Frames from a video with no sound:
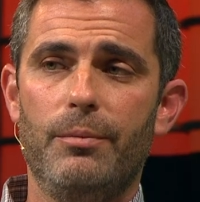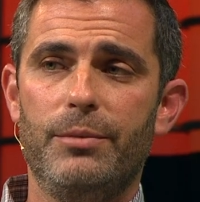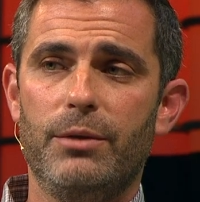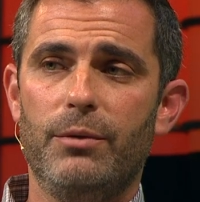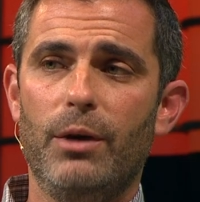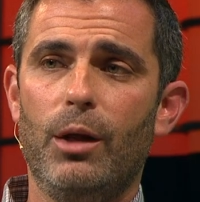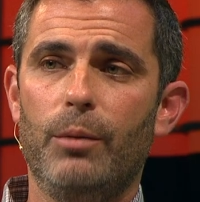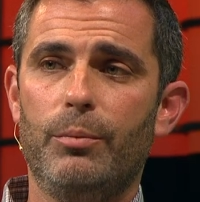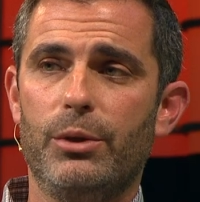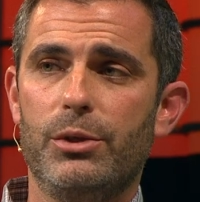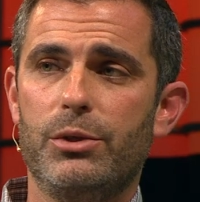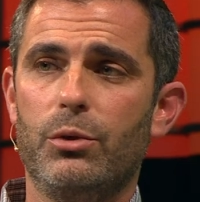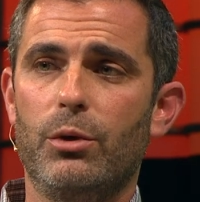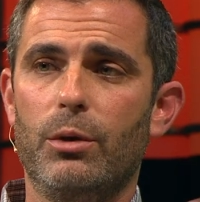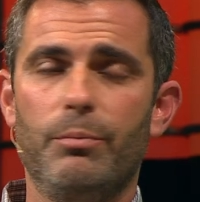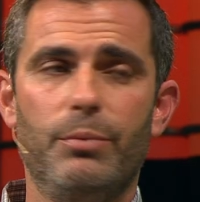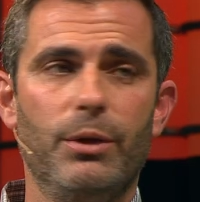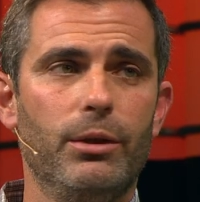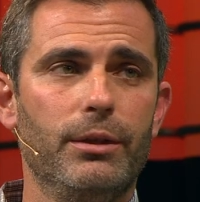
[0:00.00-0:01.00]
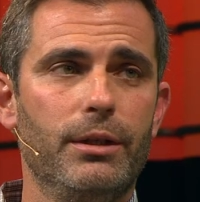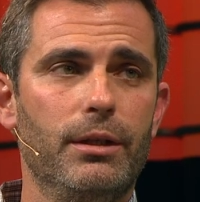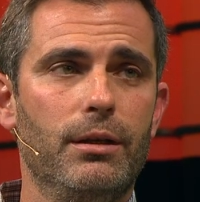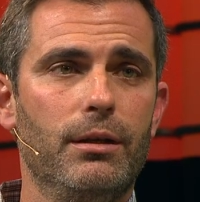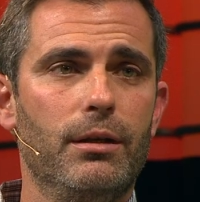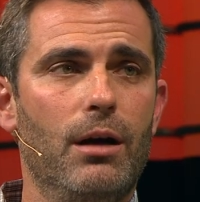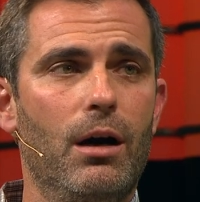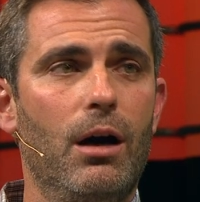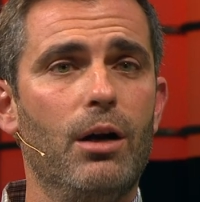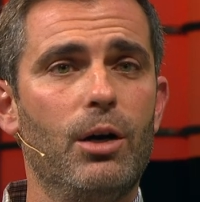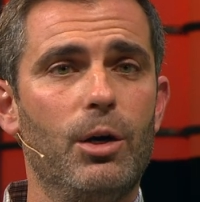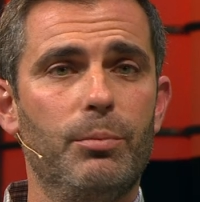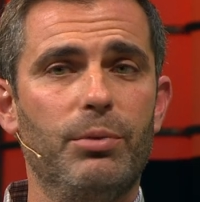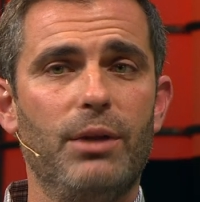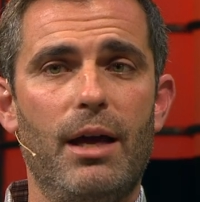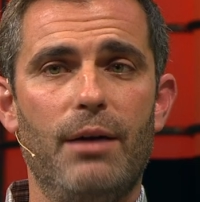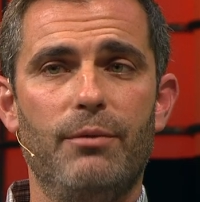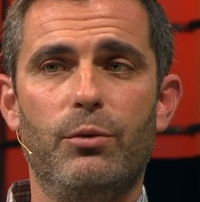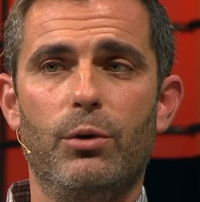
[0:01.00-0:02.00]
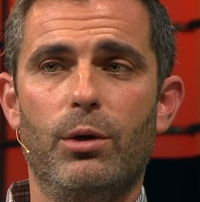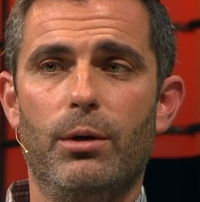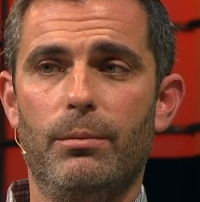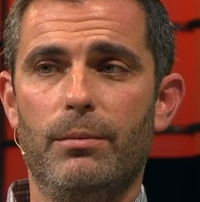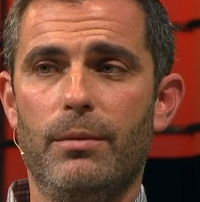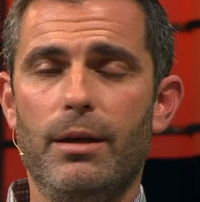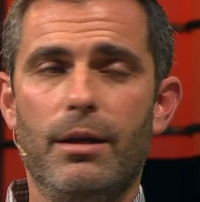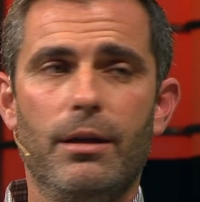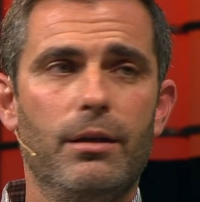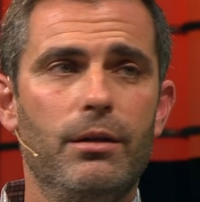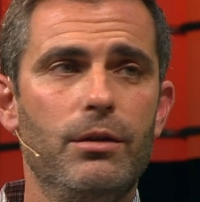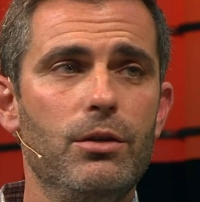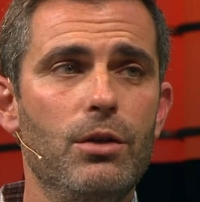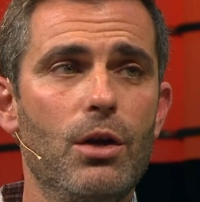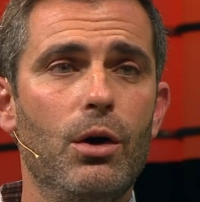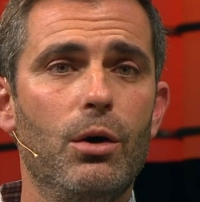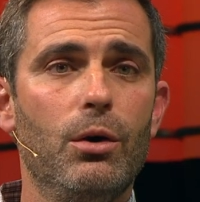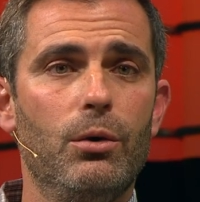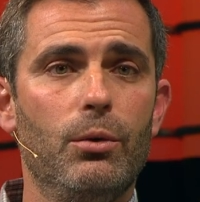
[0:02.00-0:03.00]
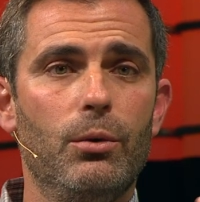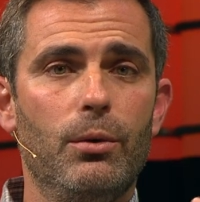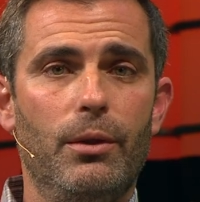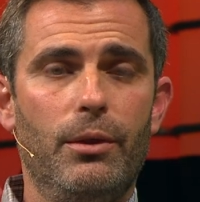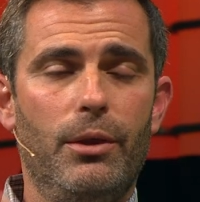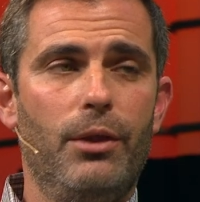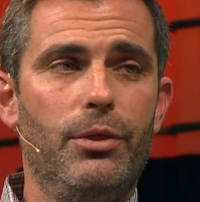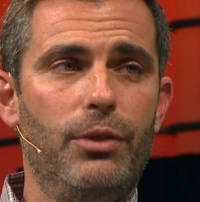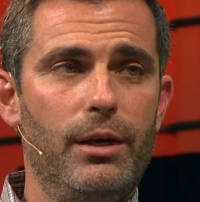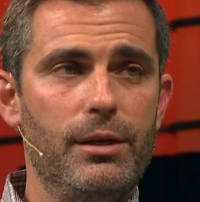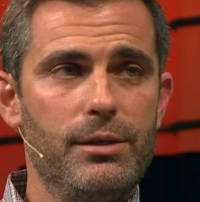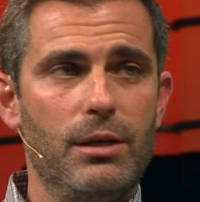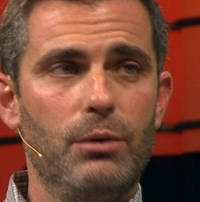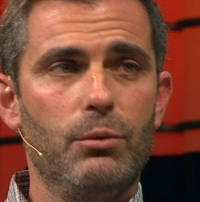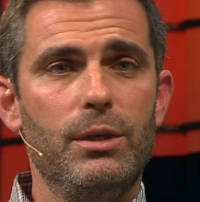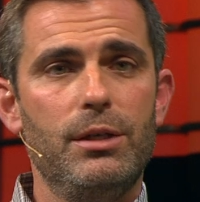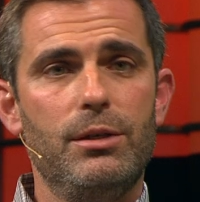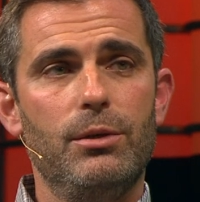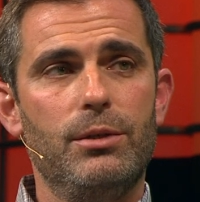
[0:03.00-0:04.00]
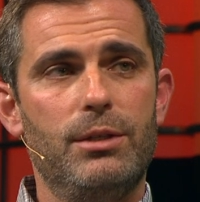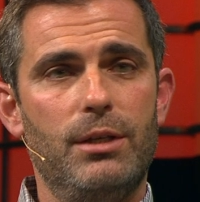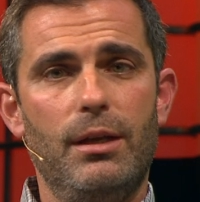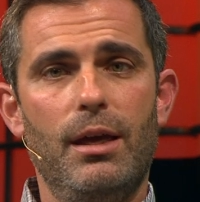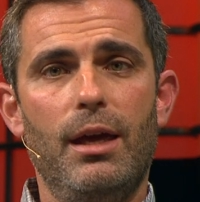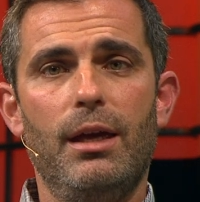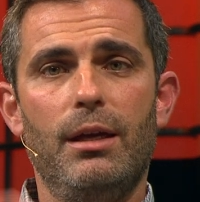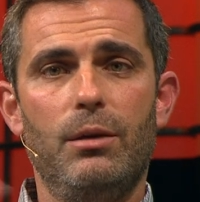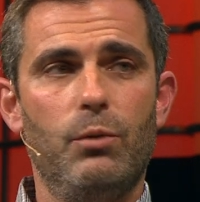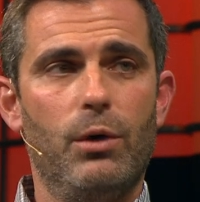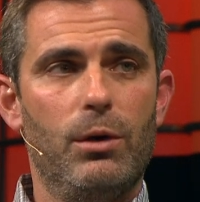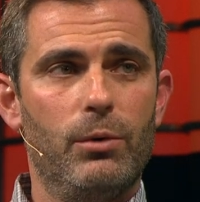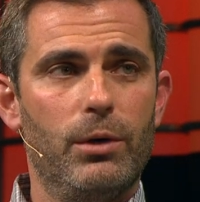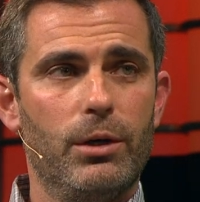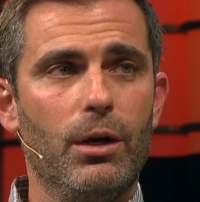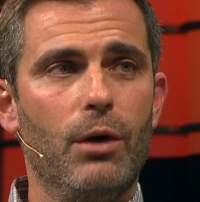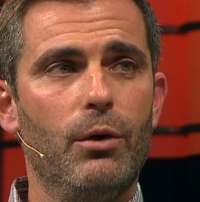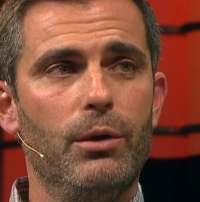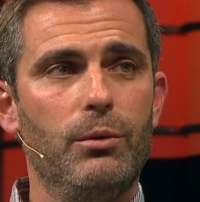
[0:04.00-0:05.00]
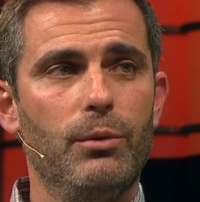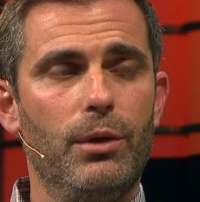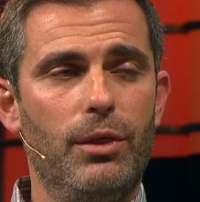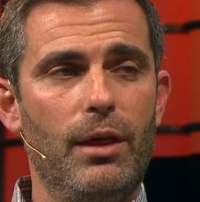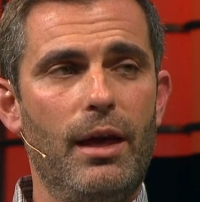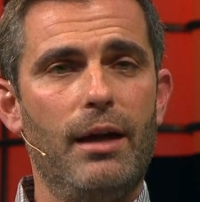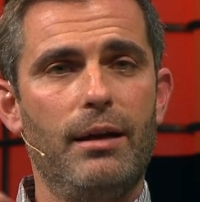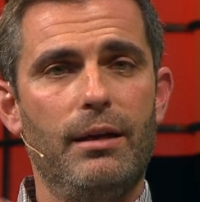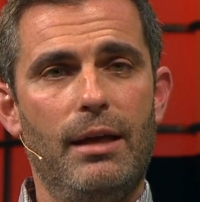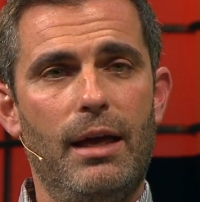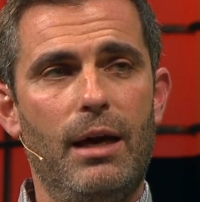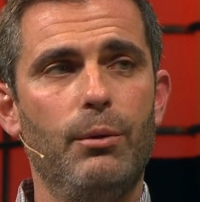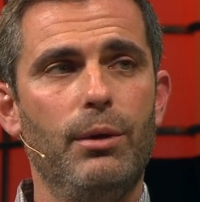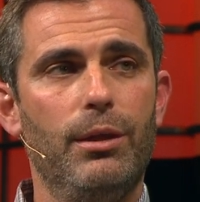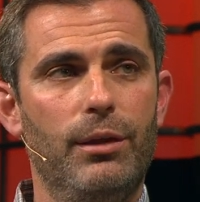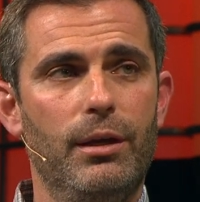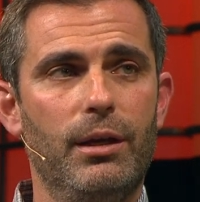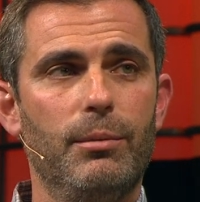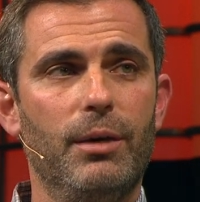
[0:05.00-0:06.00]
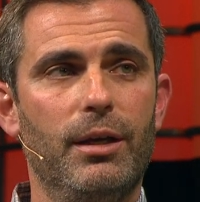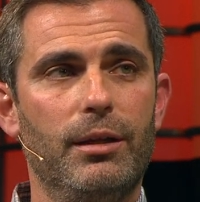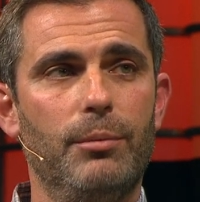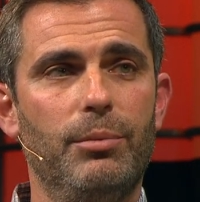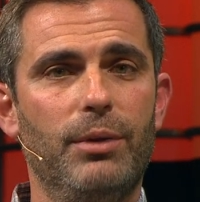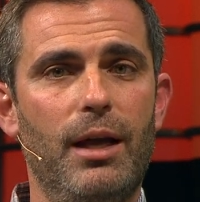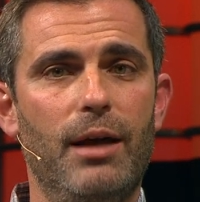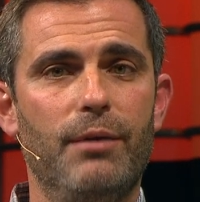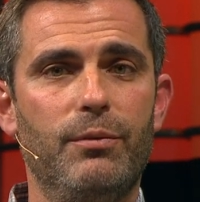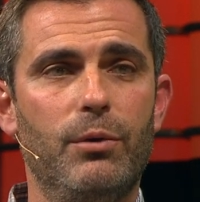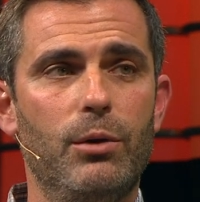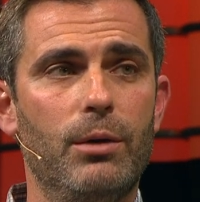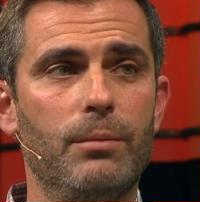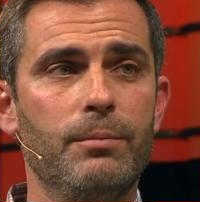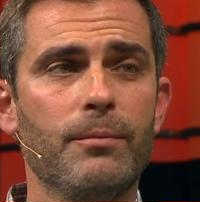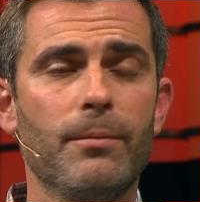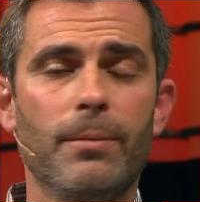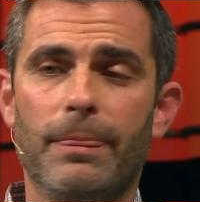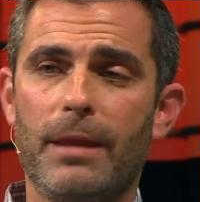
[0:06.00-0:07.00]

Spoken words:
developers who are building on our platform know the things that we do today and where we're going with that and how we think about the platform.